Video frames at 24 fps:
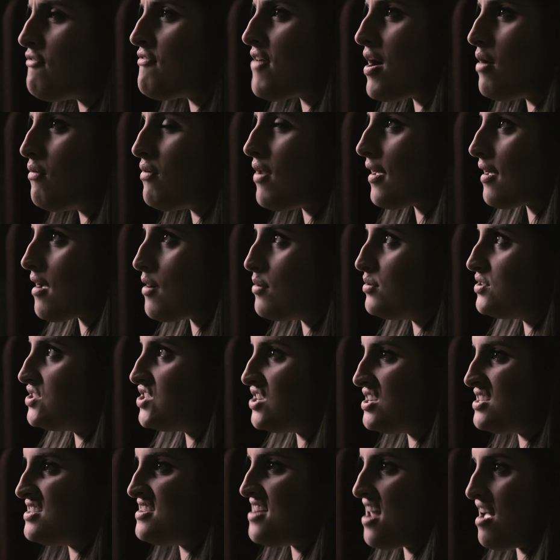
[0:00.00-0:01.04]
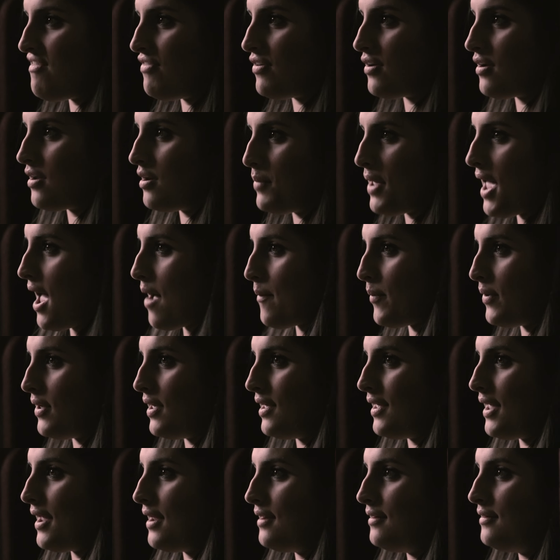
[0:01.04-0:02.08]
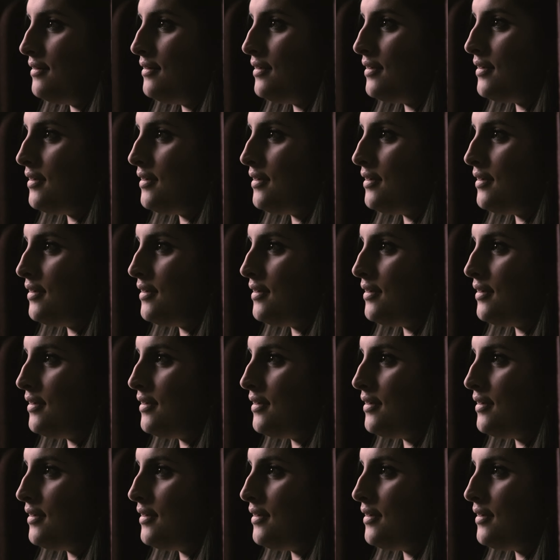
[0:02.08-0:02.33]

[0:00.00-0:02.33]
felt like I was just never going to be happy again.